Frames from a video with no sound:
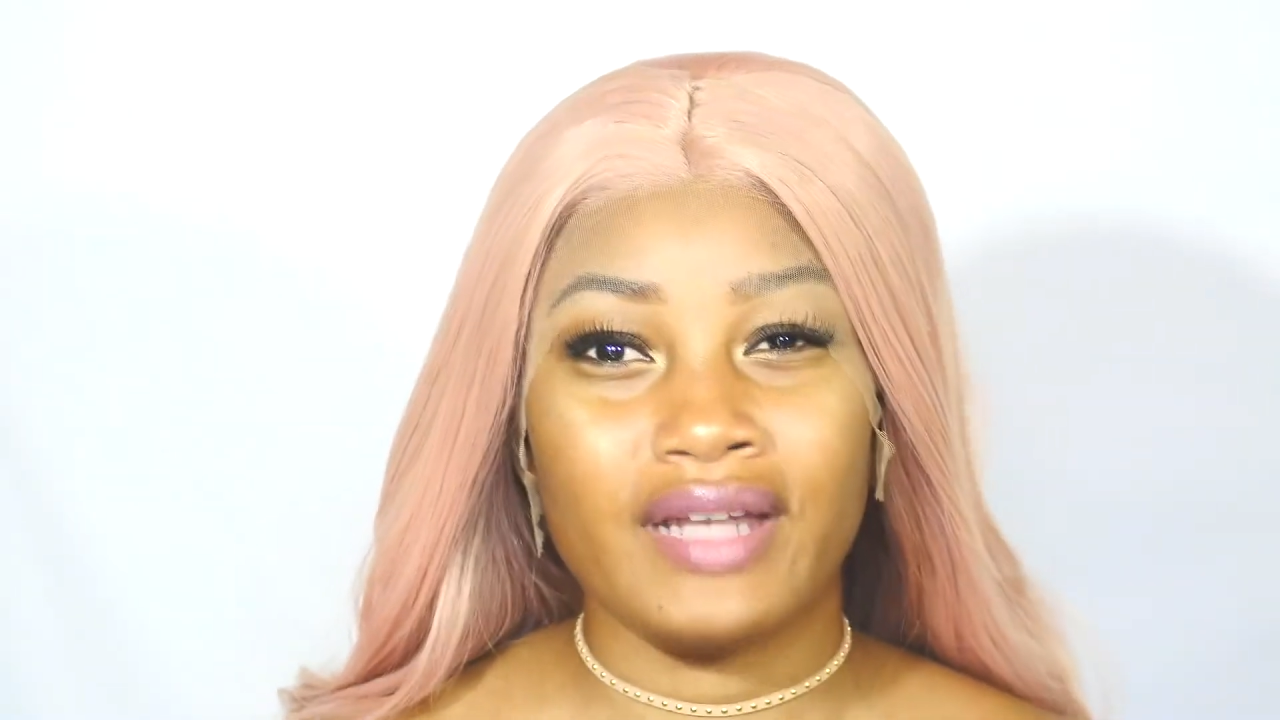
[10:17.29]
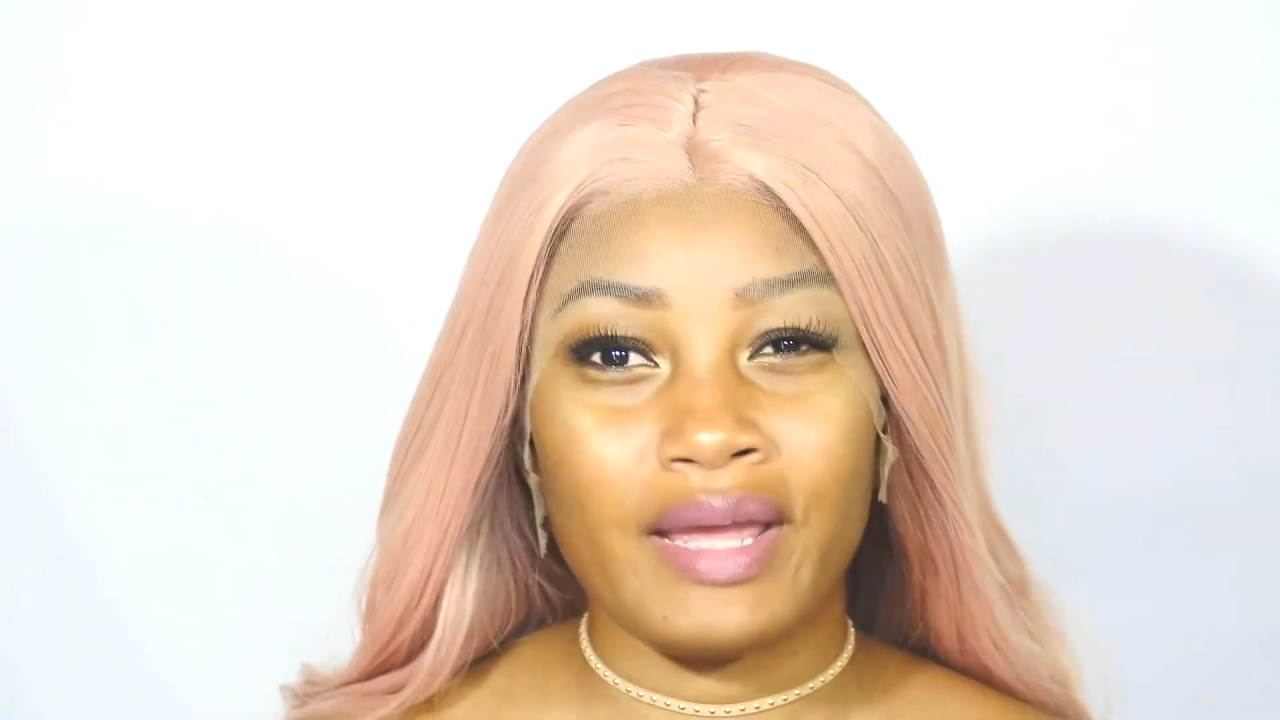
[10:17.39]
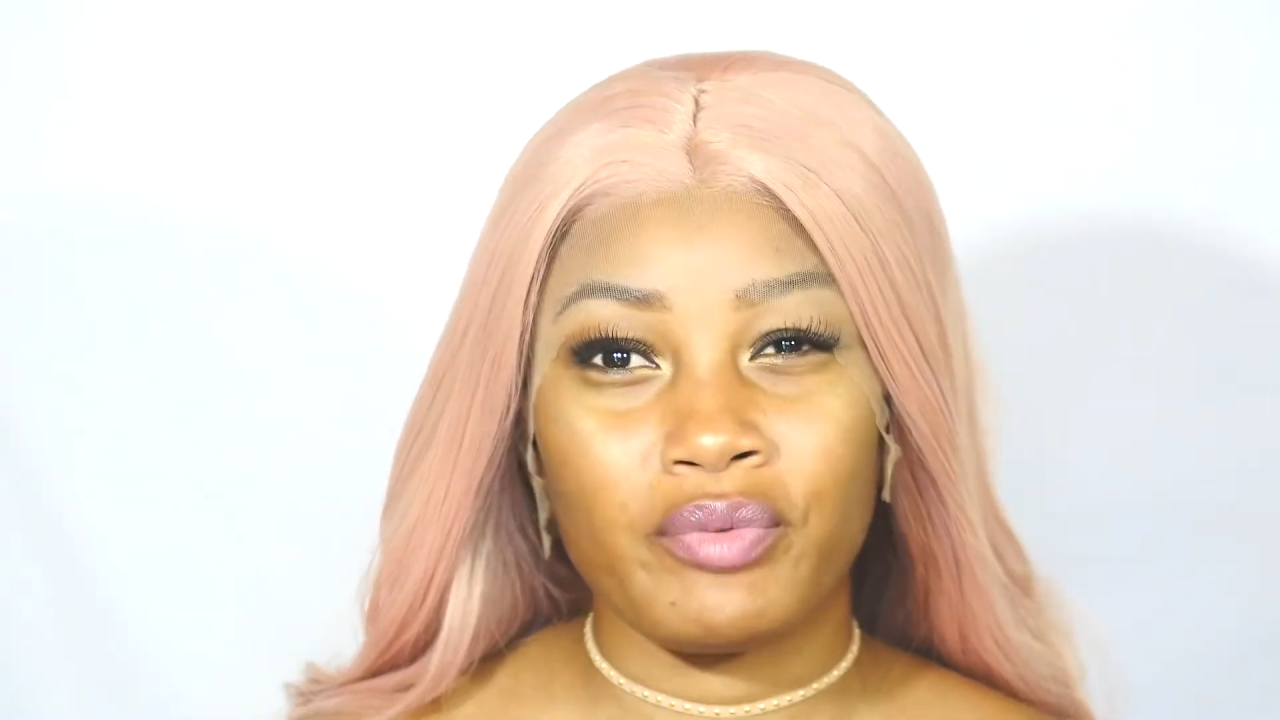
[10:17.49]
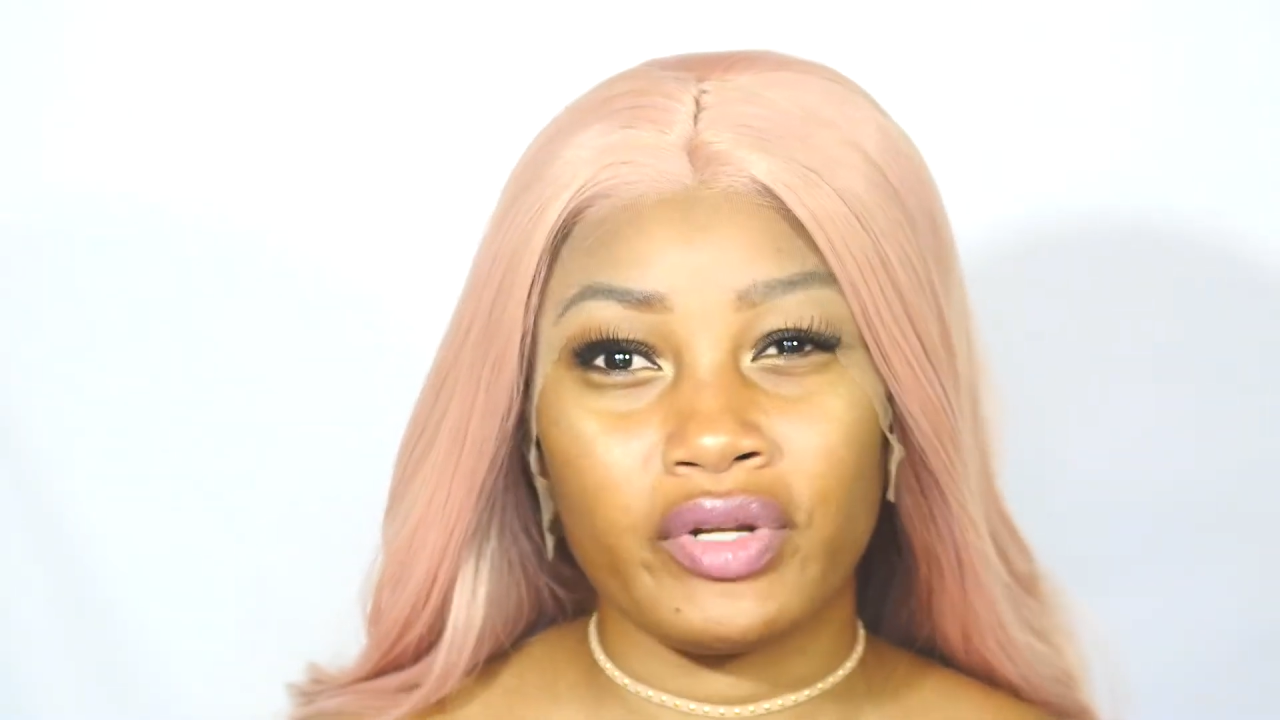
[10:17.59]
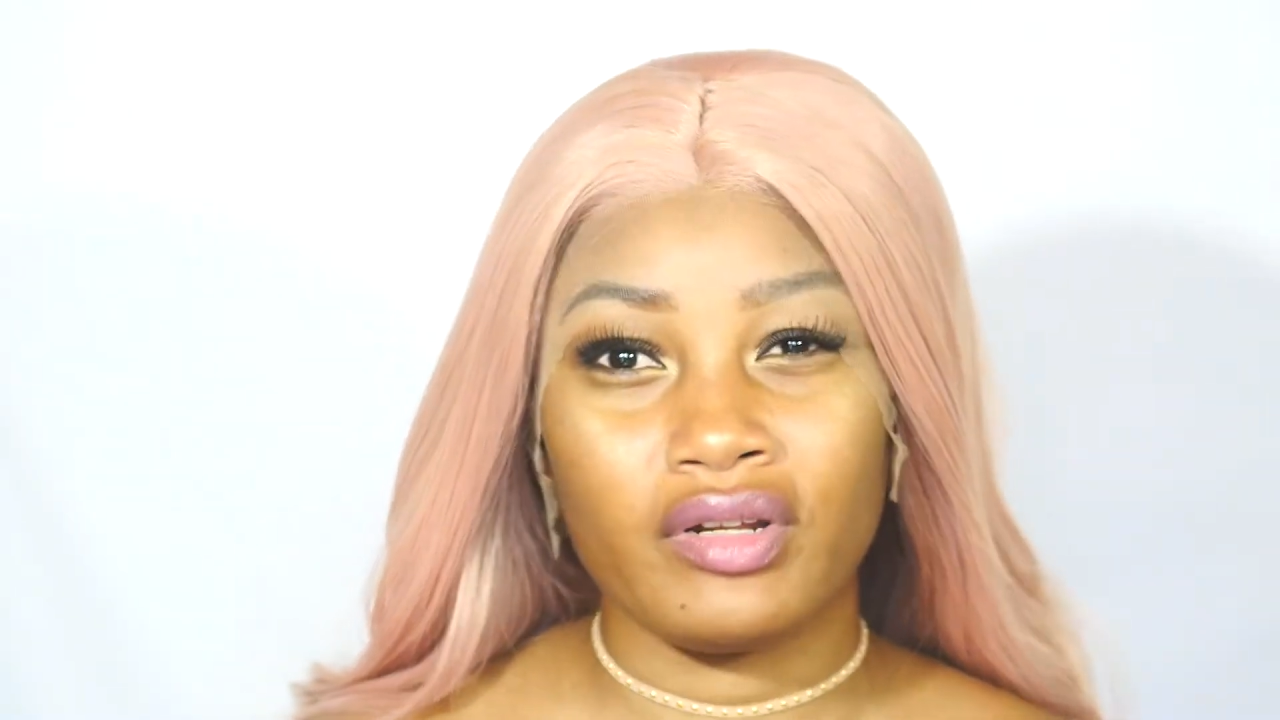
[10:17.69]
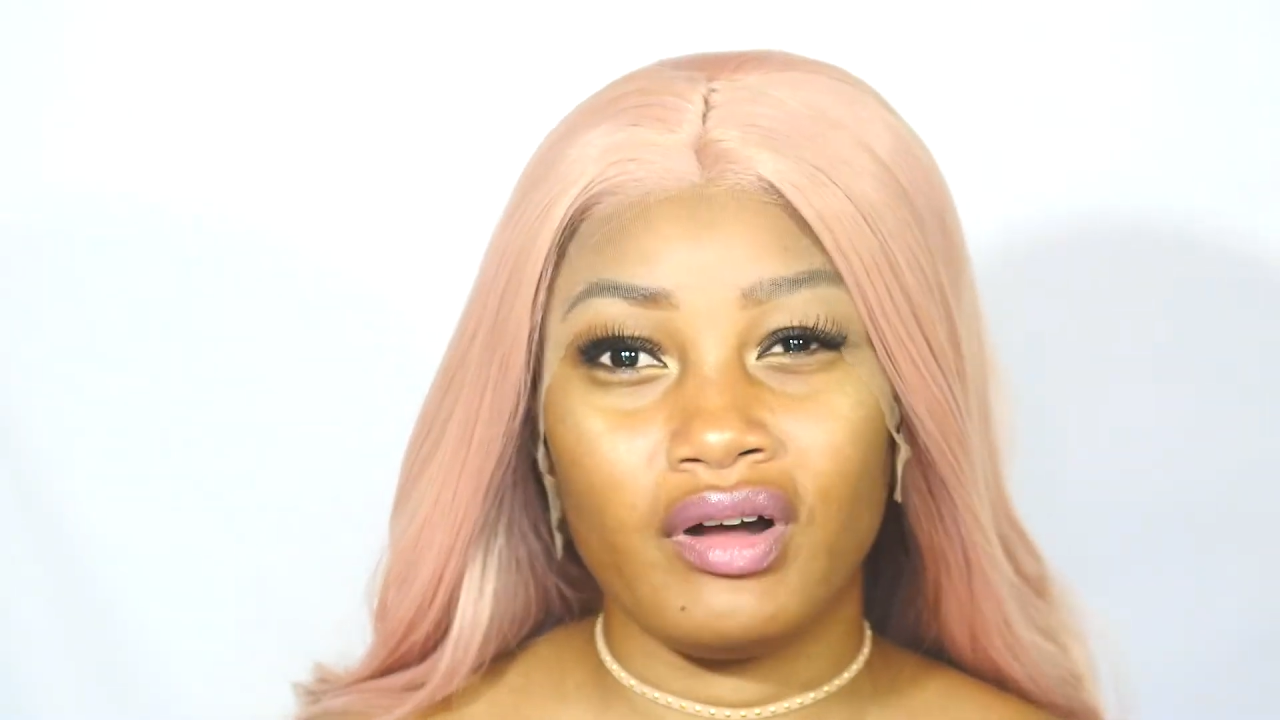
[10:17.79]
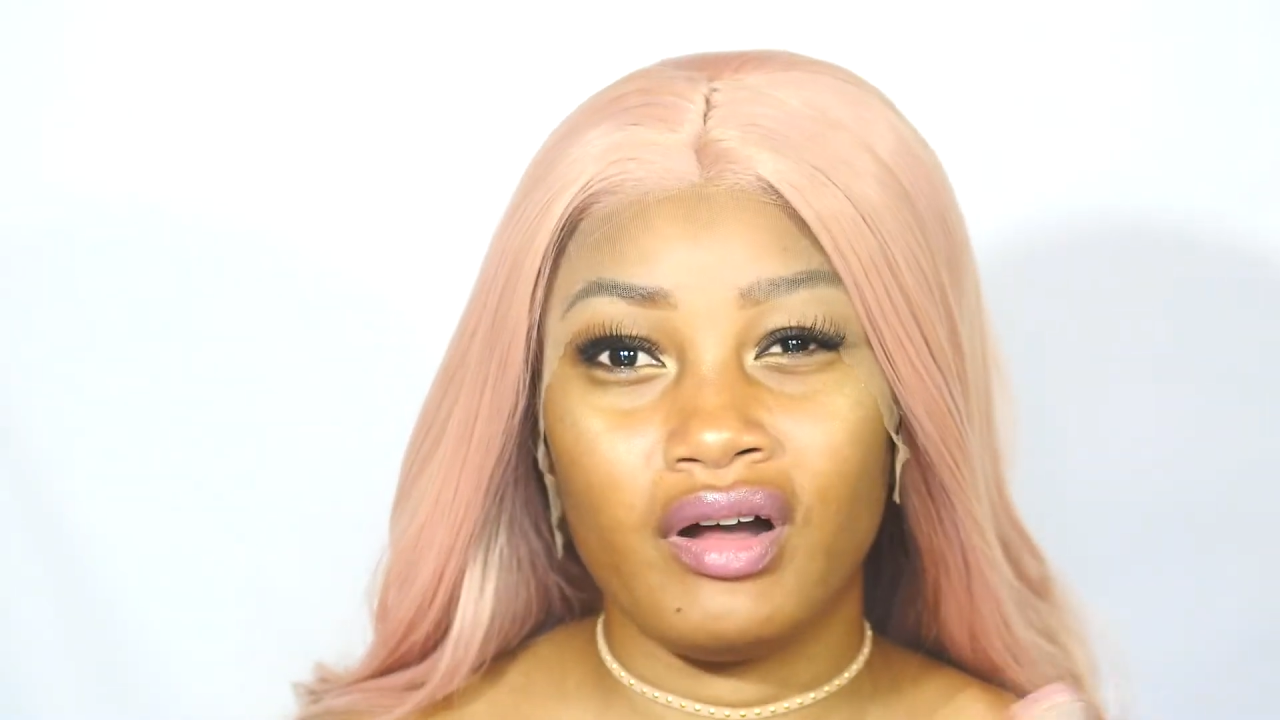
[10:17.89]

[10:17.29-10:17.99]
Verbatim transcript: like put it